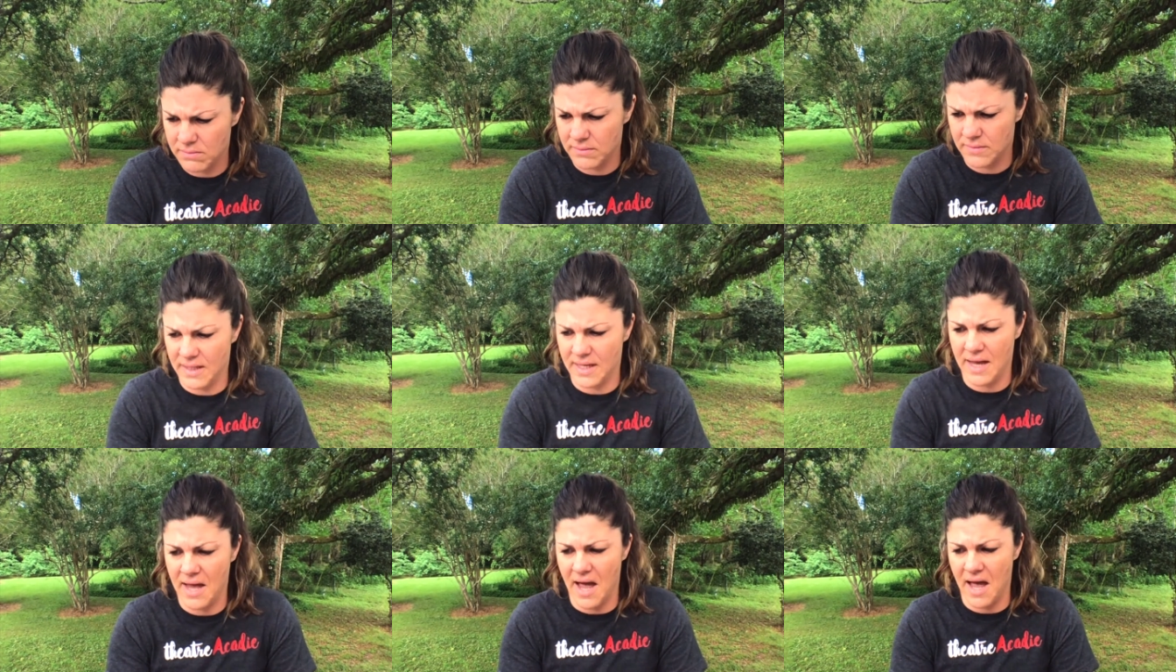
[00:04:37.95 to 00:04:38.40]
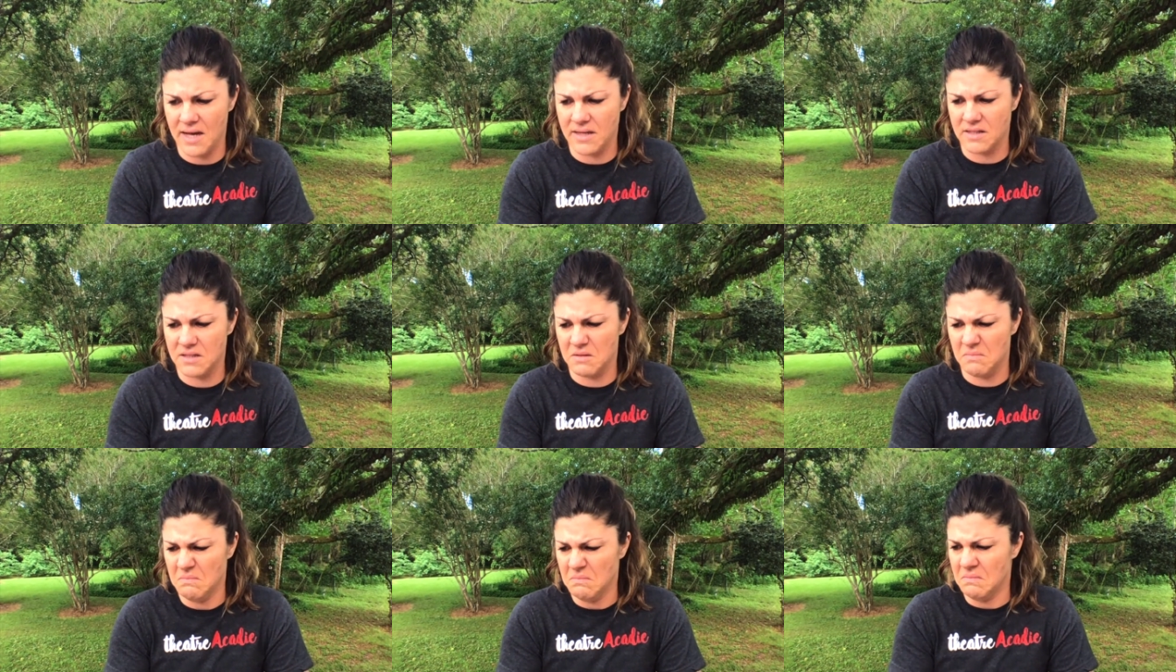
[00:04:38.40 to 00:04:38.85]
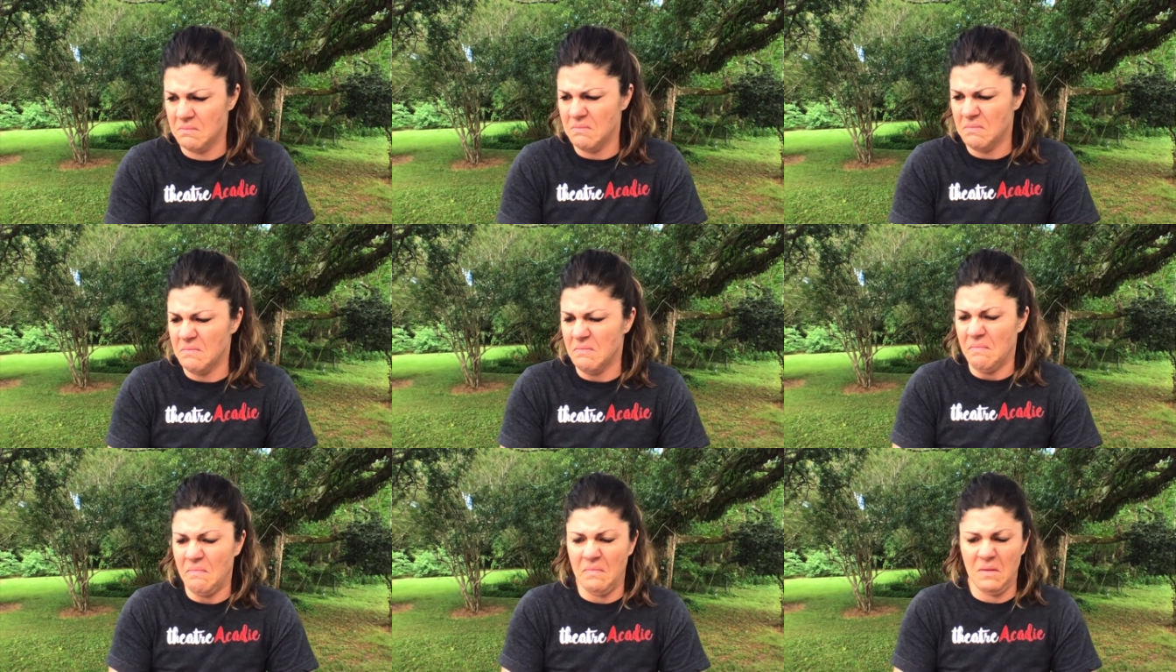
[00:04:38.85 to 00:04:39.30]
he asked.
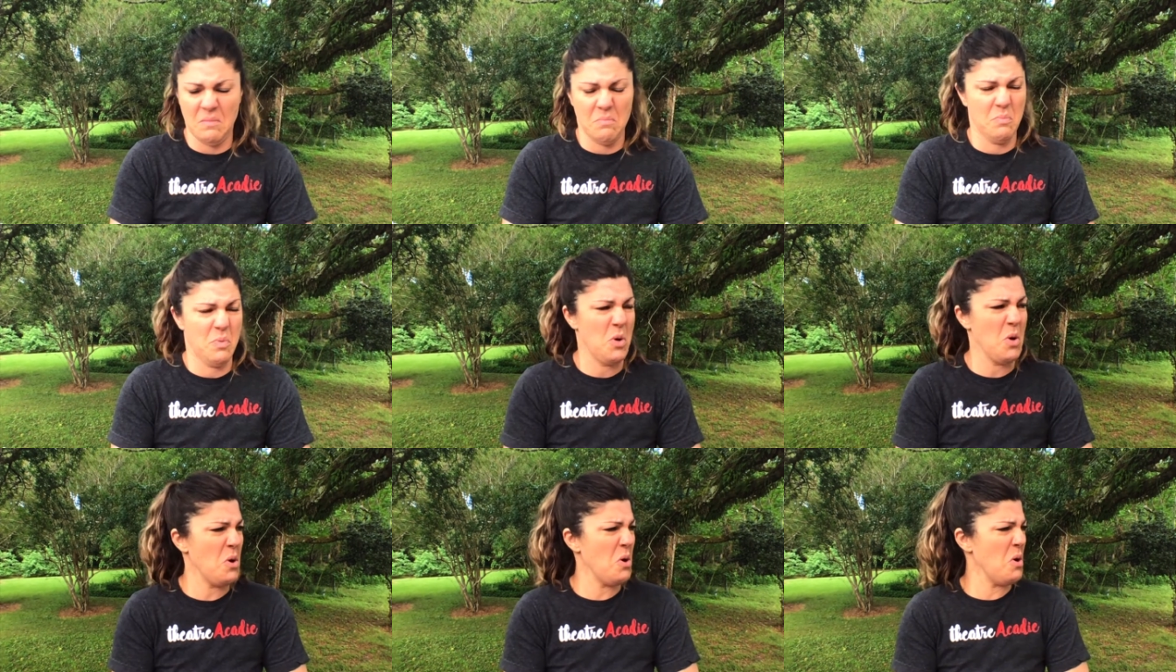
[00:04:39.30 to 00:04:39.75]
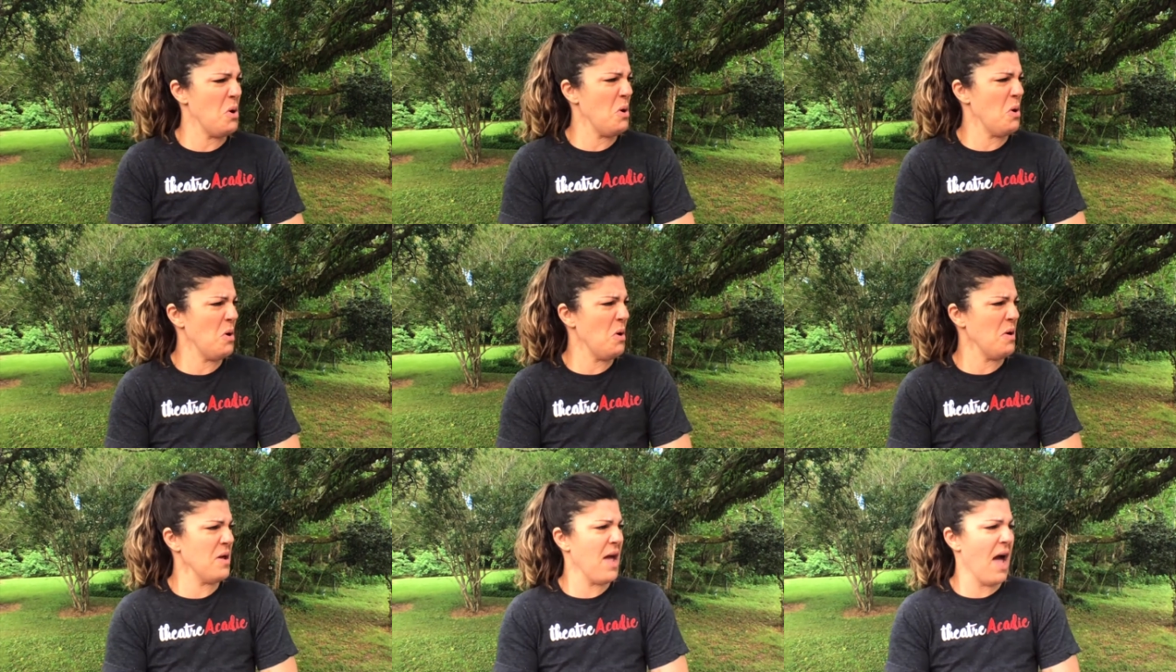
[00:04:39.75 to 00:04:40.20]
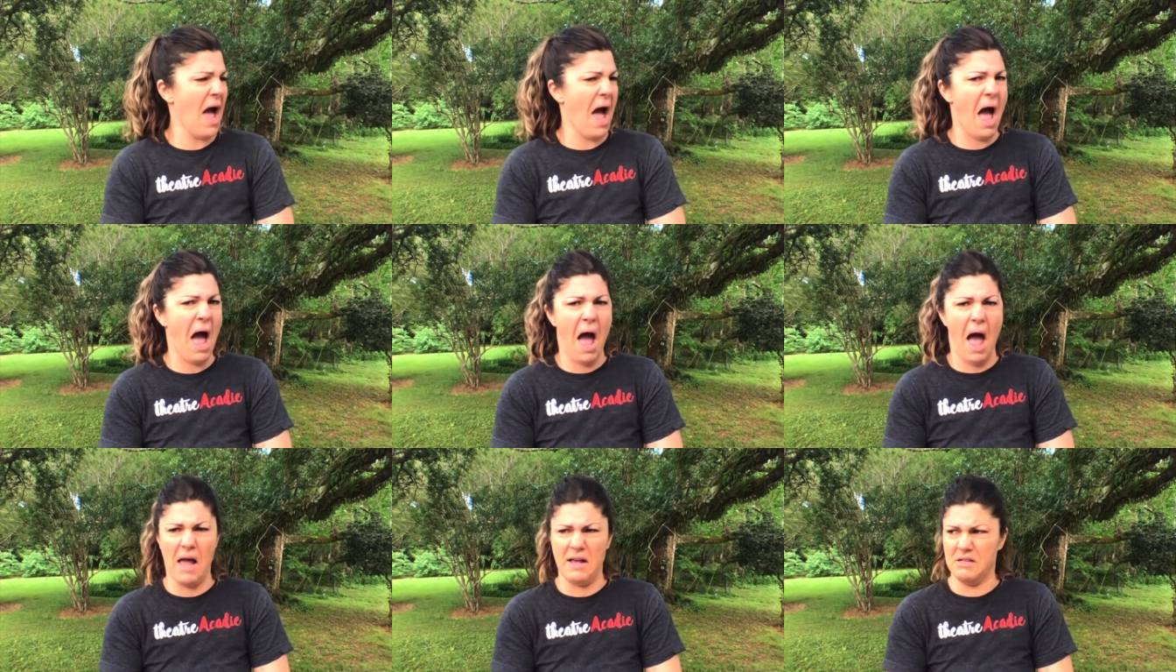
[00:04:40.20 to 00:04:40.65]

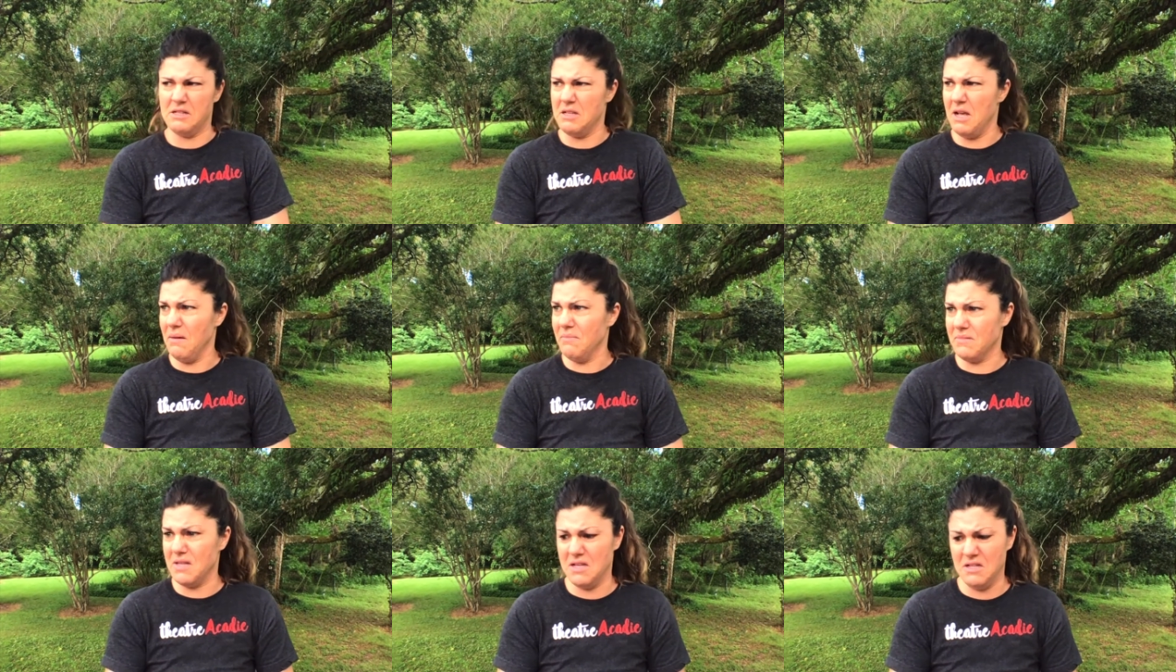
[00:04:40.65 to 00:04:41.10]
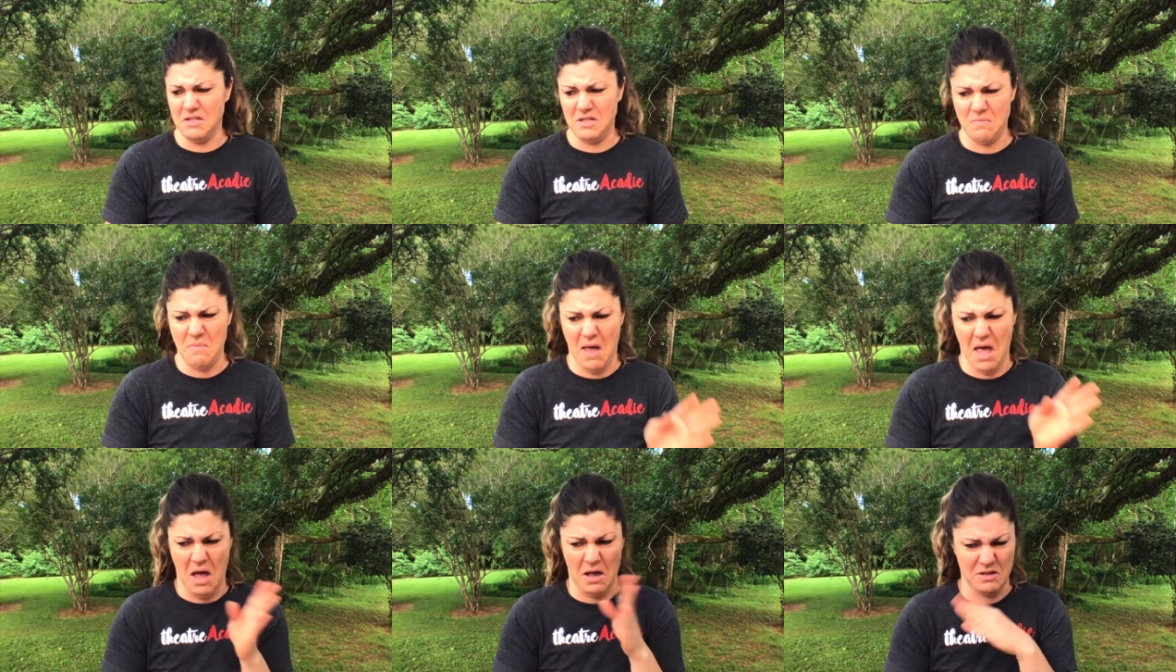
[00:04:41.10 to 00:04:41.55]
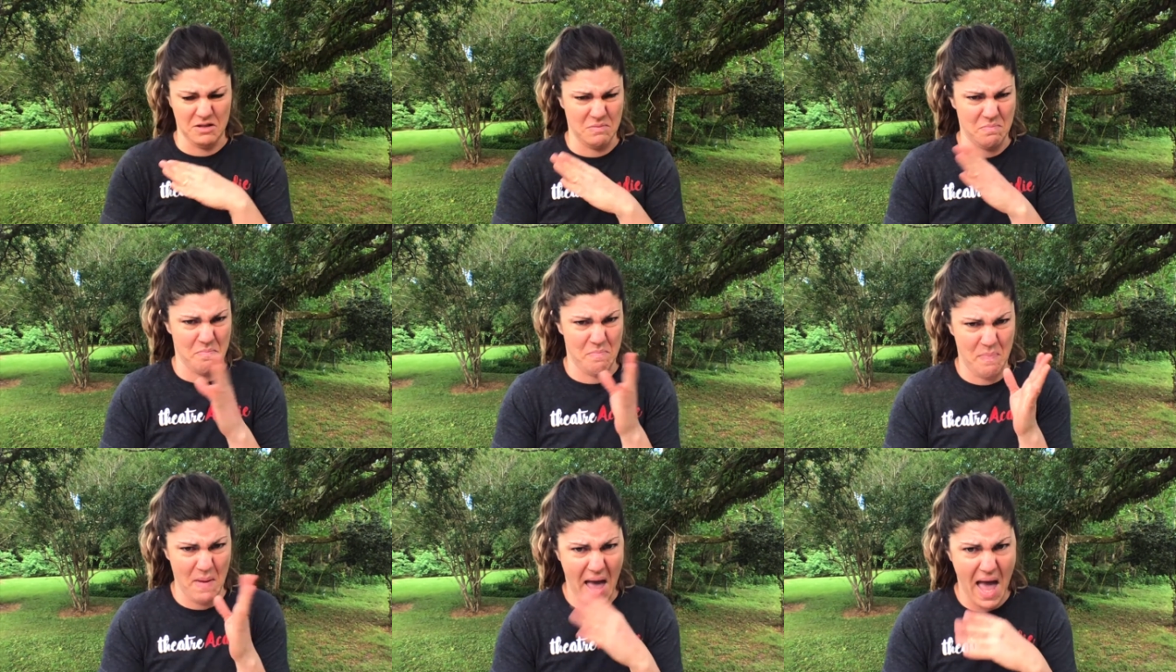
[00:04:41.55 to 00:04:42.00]
"Pooh-yah! Something smells
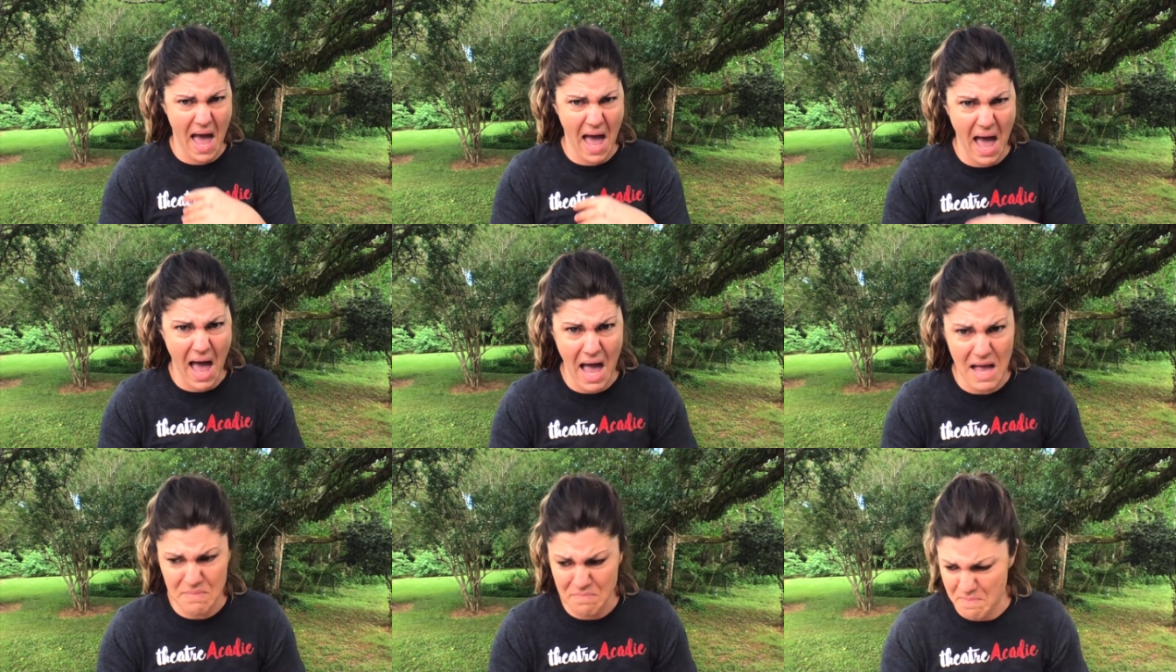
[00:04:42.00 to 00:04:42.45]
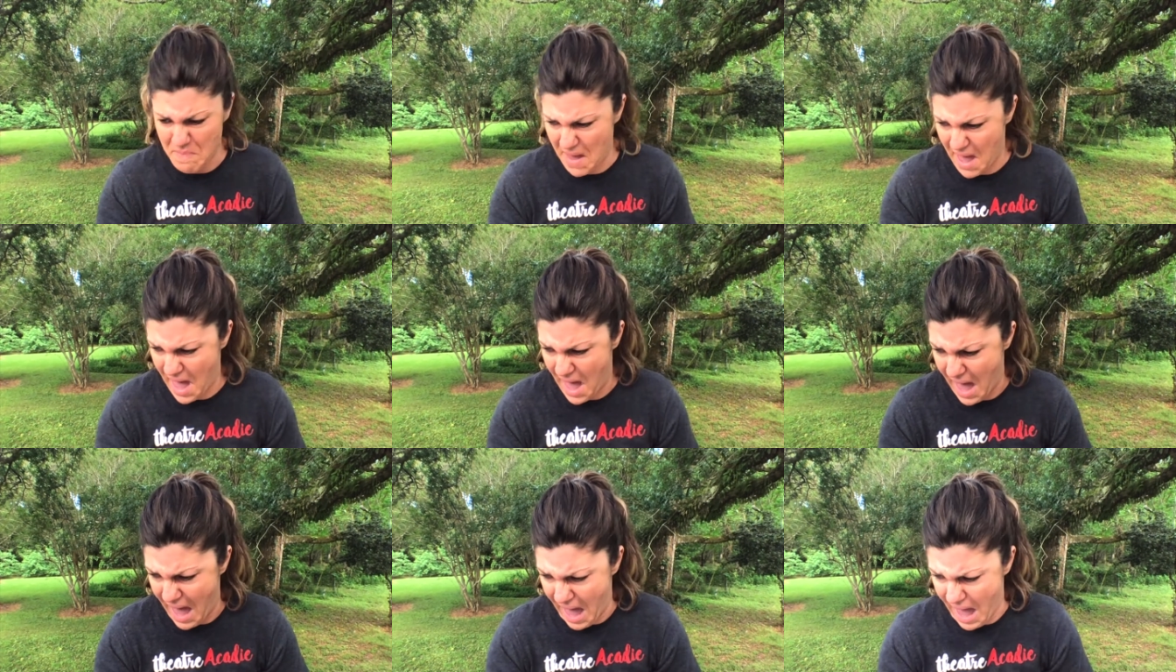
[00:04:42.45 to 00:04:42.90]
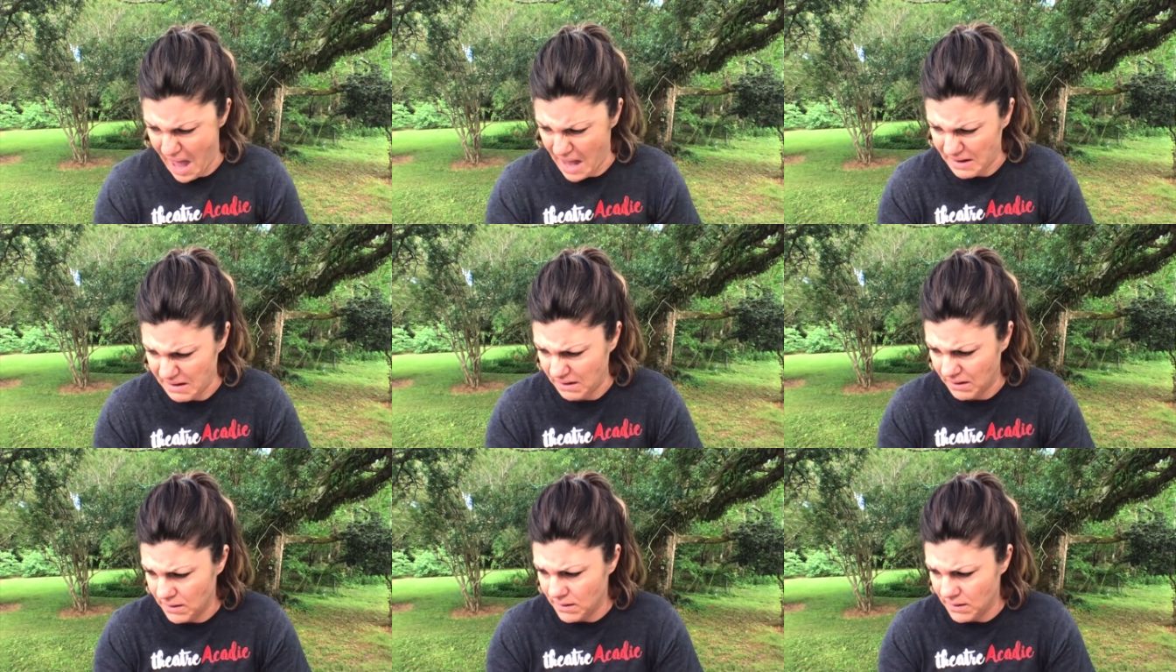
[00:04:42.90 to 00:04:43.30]
bad.